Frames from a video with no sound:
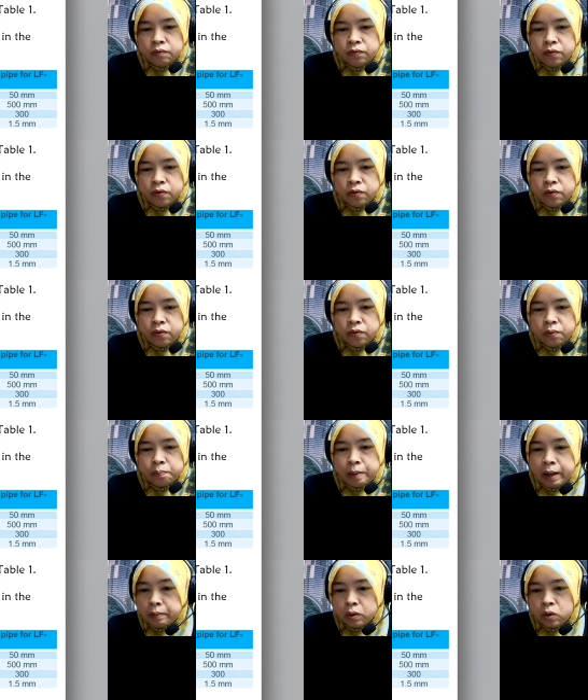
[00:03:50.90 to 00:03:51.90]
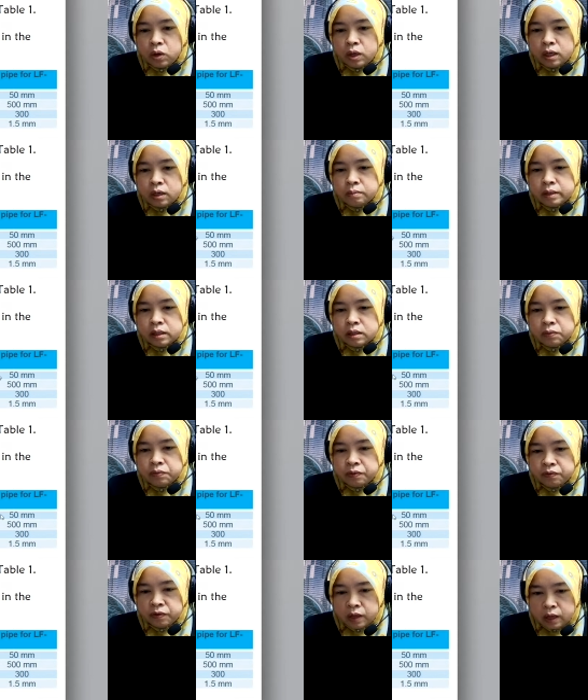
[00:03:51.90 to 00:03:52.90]
for pipe column is
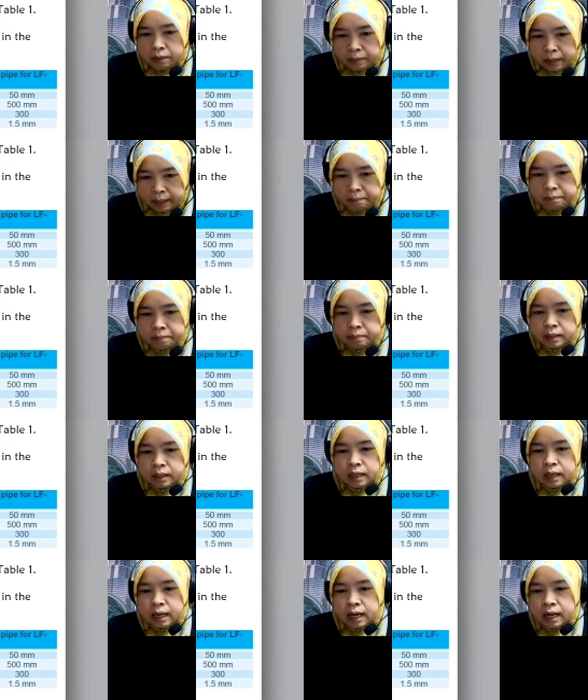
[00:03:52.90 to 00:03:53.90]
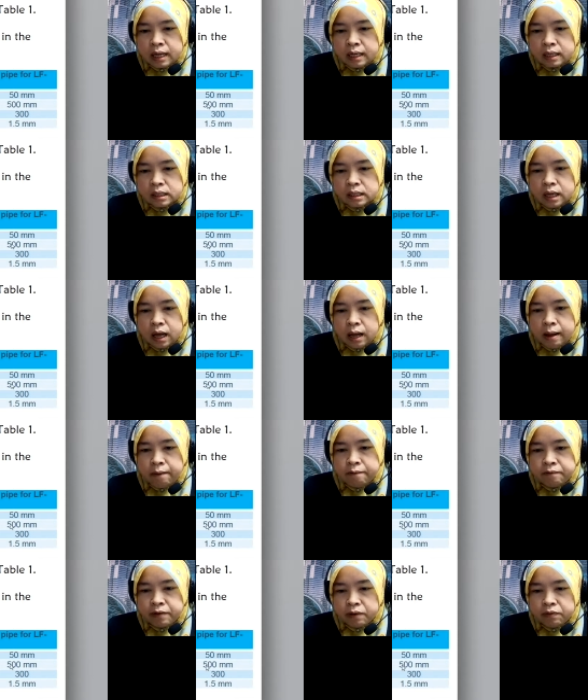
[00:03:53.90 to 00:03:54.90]
50 mm, the length is
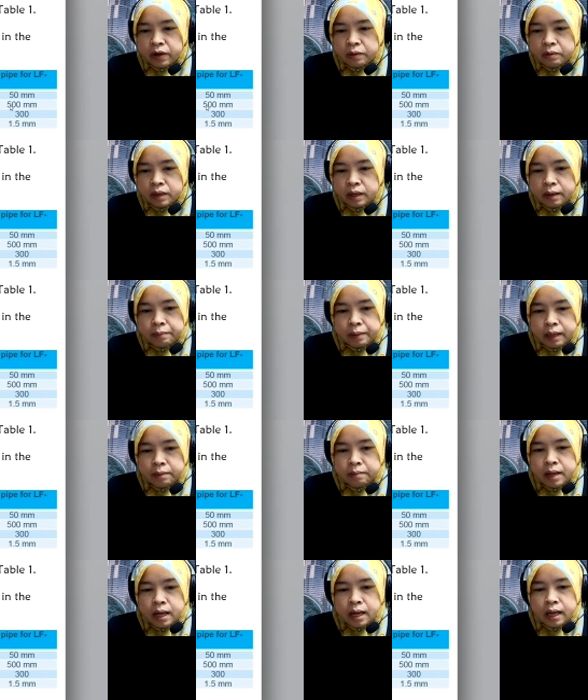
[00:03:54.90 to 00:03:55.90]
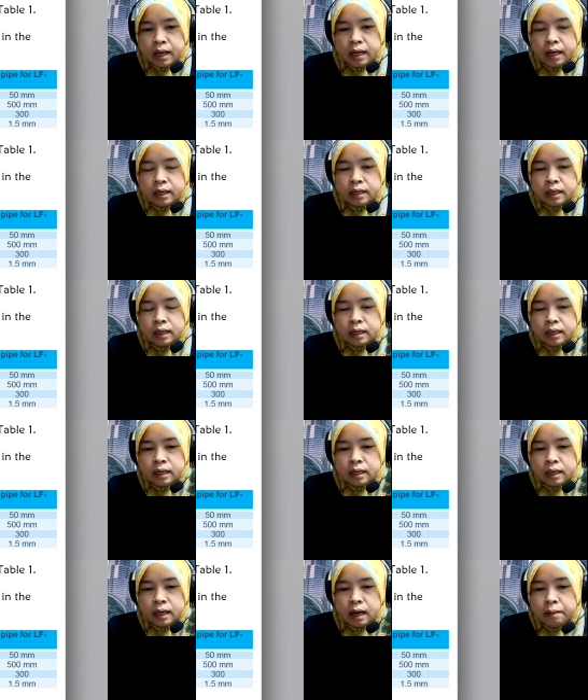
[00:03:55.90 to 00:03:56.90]
500 mm, and the
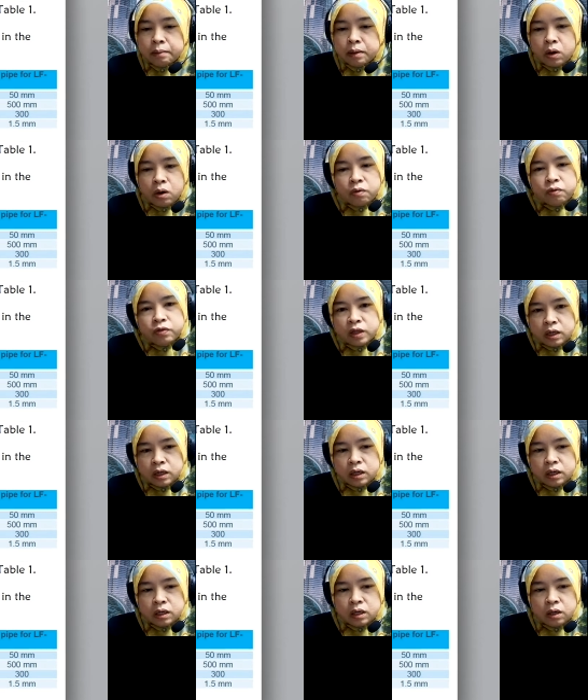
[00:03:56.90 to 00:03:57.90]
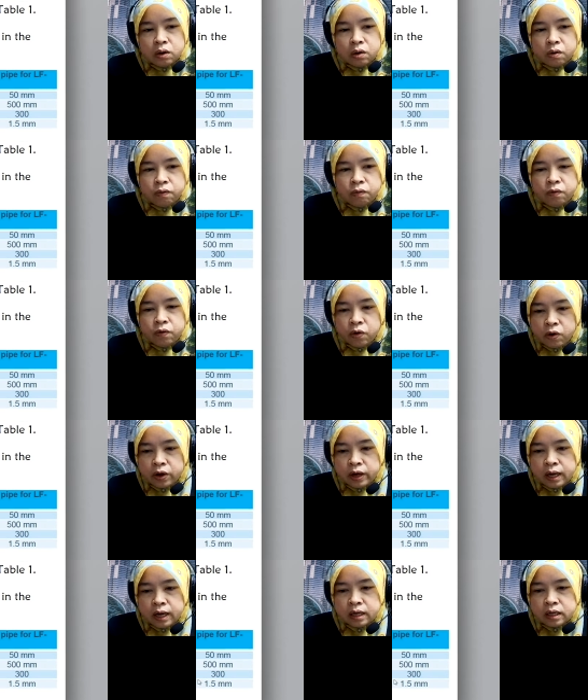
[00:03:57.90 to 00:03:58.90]
number of turn of
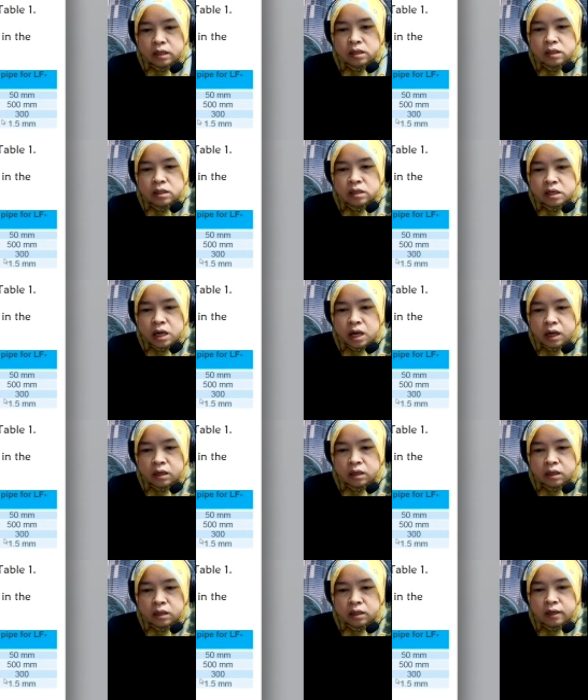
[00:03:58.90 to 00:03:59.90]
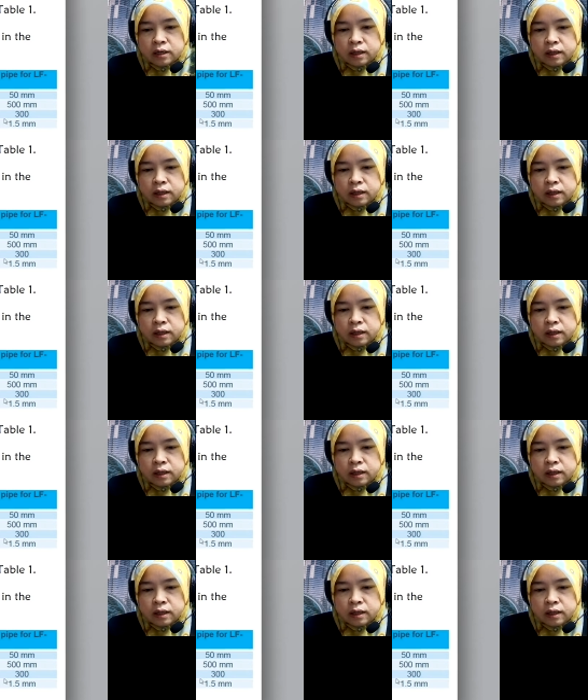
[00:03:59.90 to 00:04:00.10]
coil is 300